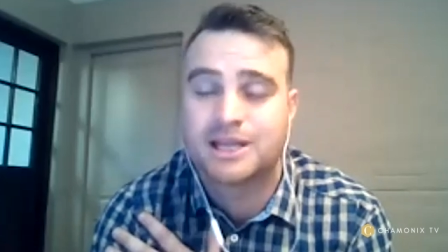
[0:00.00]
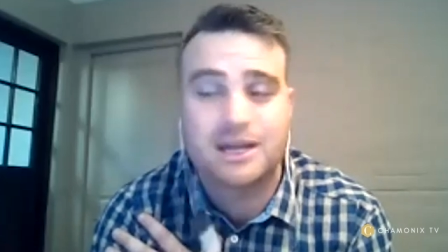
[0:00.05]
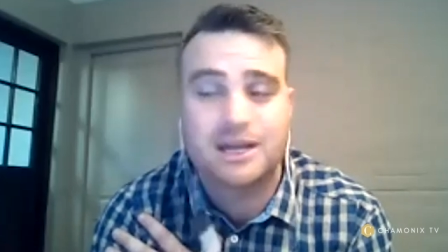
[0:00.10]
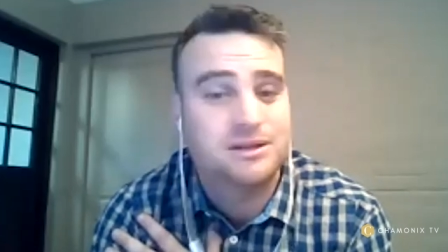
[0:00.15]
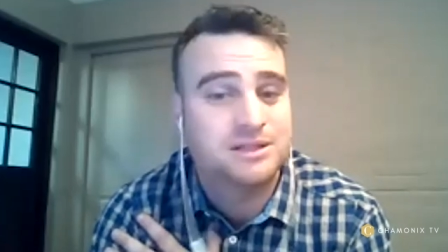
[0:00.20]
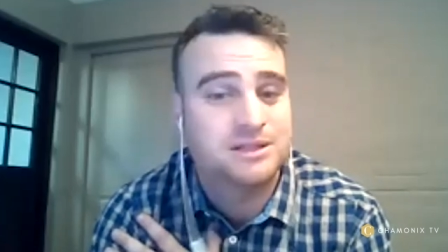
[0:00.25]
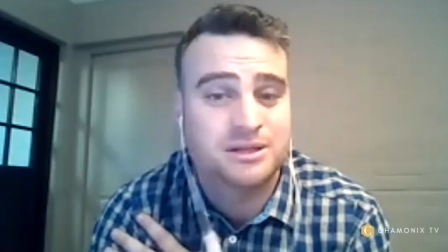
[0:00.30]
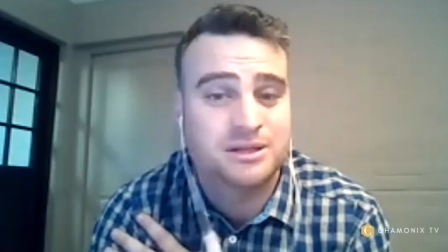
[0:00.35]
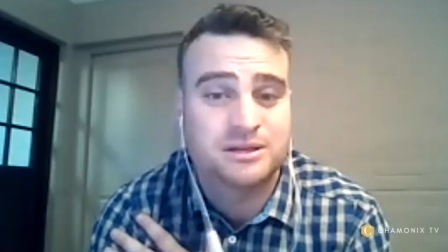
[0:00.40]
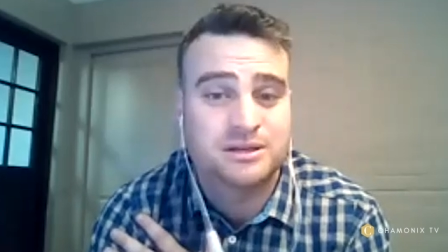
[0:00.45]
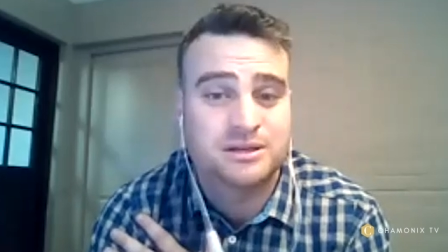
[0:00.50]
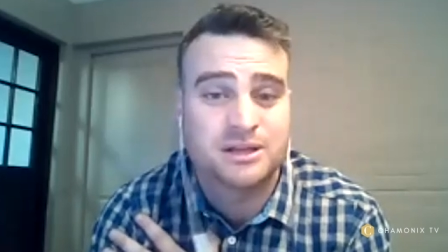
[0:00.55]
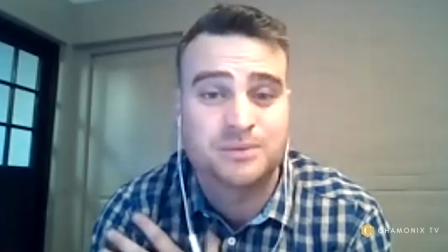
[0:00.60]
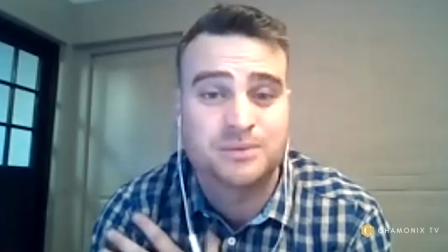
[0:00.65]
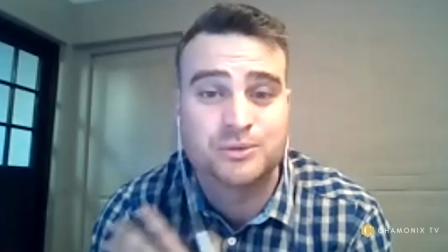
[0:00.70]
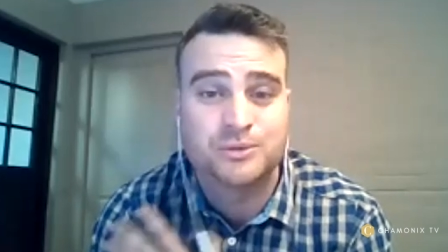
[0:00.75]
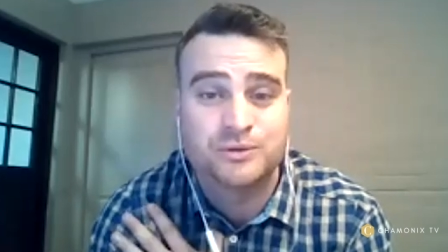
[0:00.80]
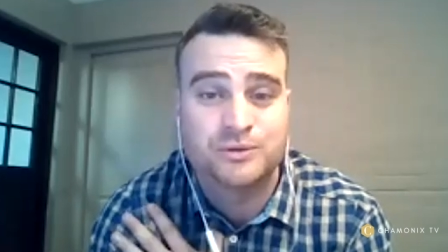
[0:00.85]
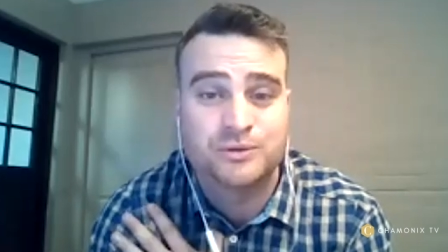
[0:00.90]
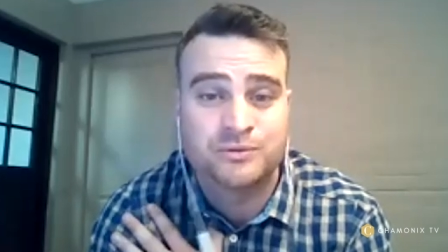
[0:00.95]
account and
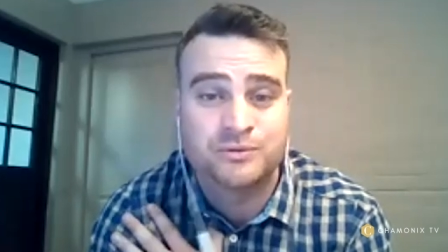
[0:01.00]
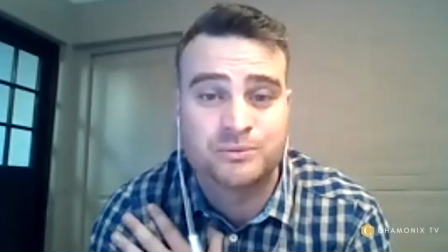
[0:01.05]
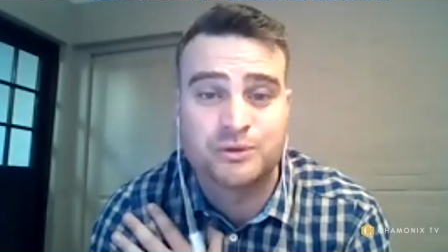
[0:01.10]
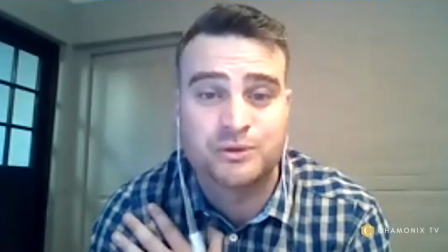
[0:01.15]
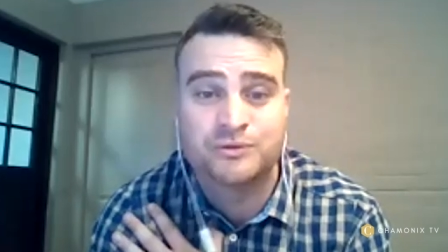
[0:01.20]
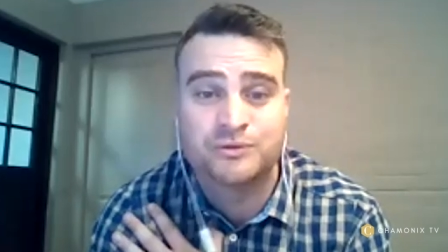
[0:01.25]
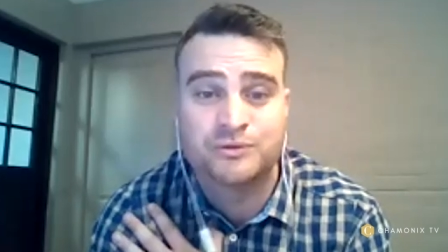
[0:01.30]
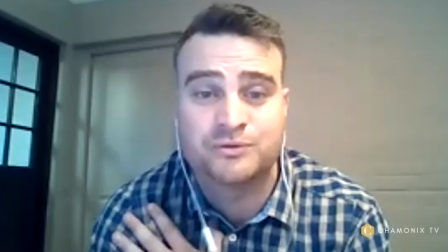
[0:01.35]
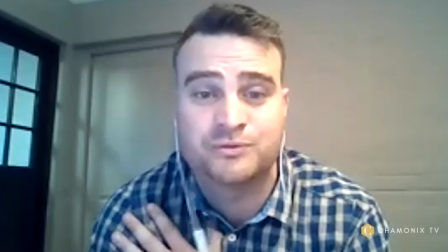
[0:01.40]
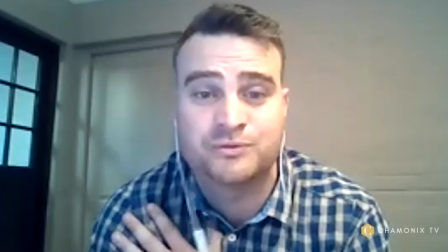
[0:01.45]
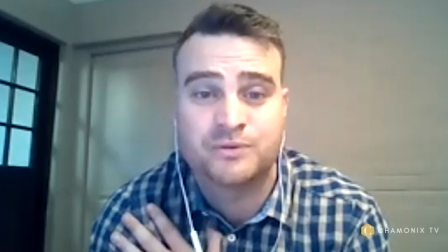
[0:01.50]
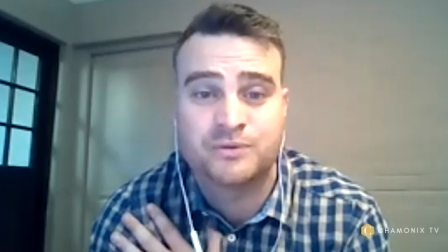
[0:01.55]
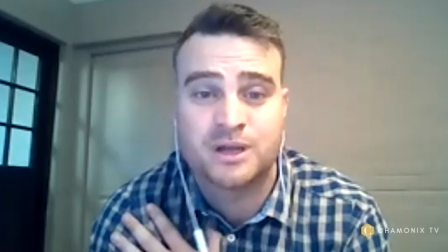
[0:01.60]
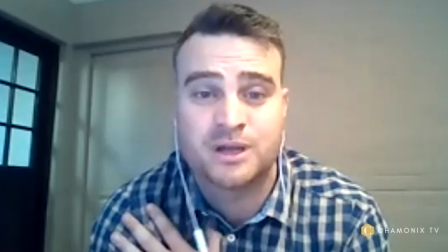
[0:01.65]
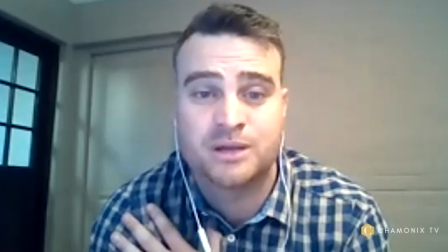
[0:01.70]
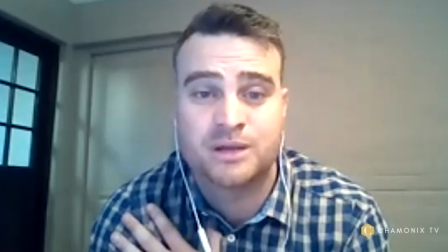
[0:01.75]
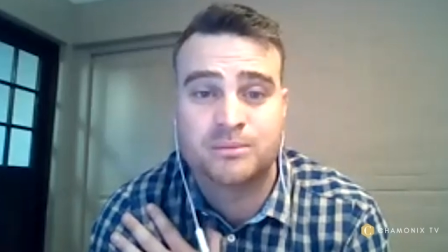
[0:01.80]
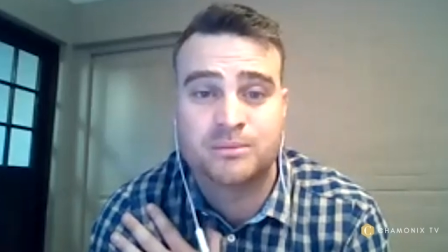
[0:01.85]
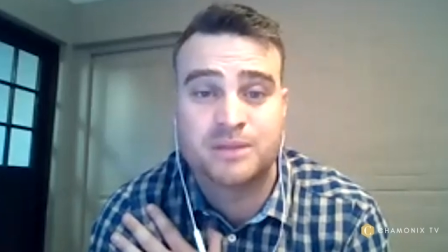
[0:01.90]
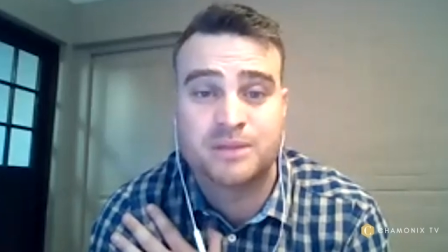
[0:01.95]
and move move
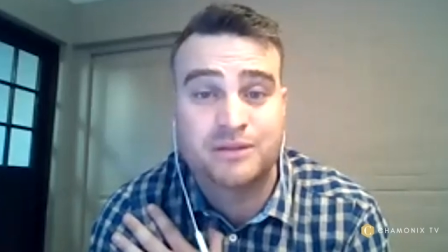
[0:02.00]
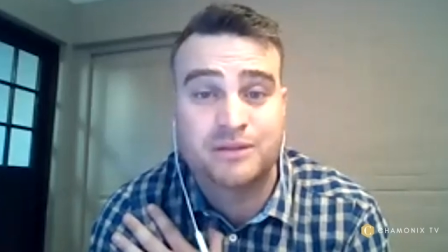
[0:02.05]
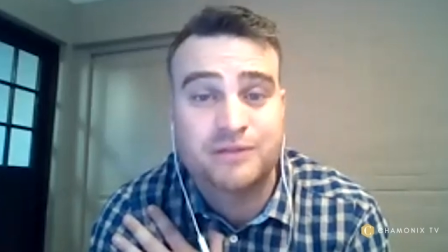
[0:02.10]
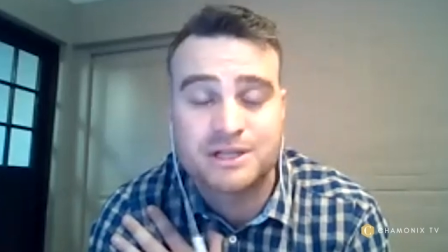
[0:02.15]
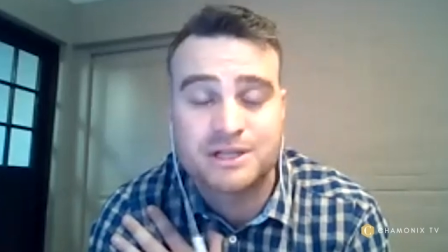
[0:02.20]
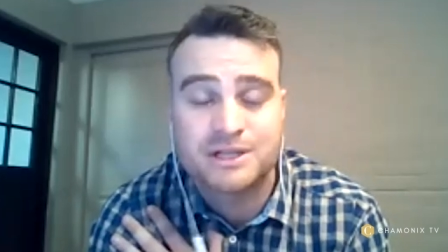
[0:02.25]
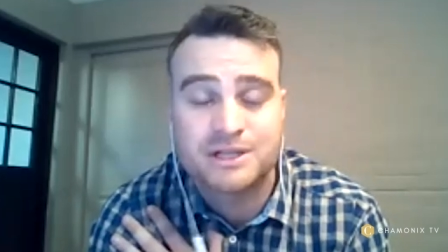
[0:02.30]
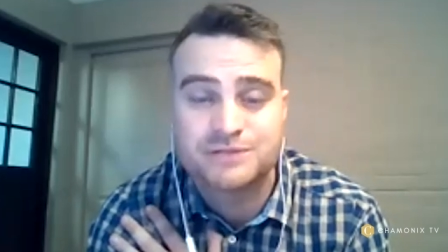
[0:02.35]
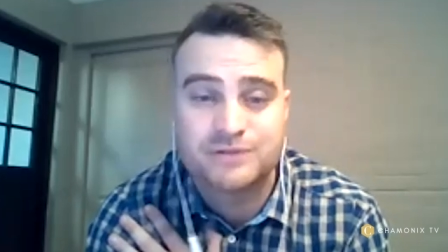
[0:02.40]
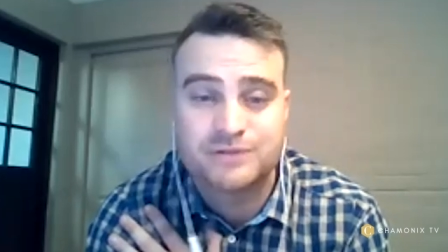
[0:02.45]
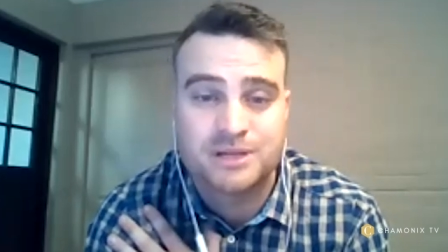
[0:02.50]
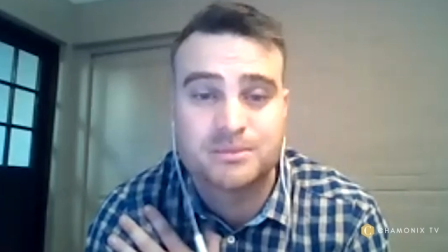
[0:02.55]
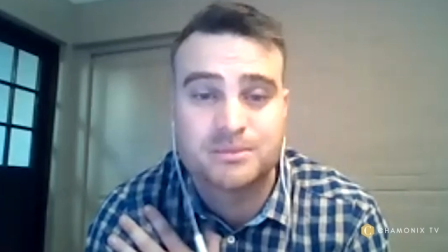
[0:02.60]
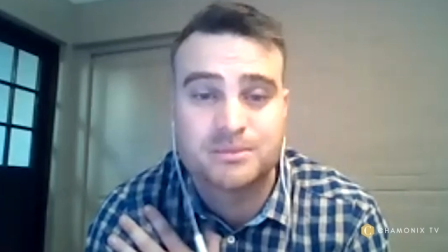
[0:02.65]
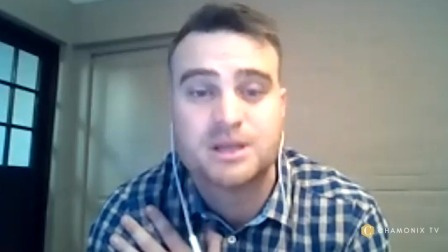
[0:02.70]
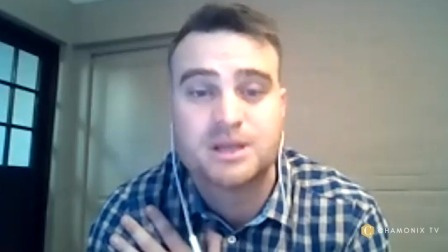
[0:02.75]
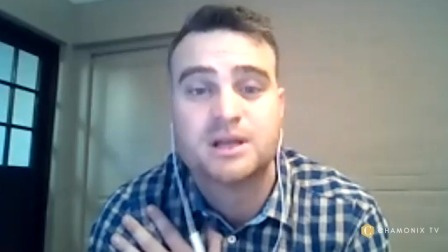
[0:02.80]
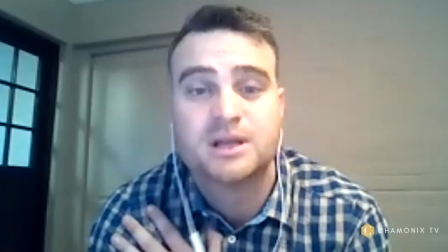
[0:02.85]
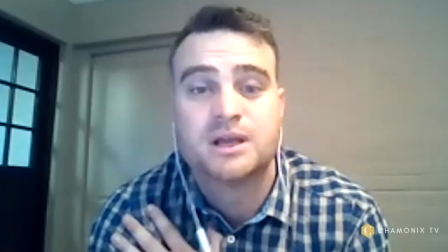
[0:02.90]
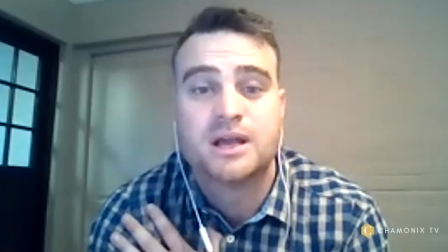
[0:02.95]
um, their funds for
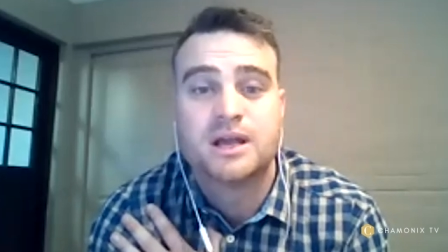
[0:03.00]
them.